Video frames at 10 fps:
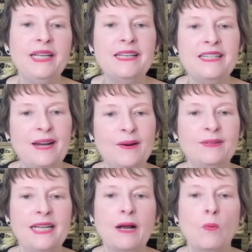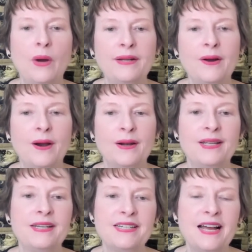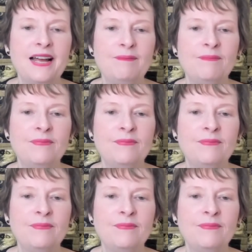the tarot deck one card at a time.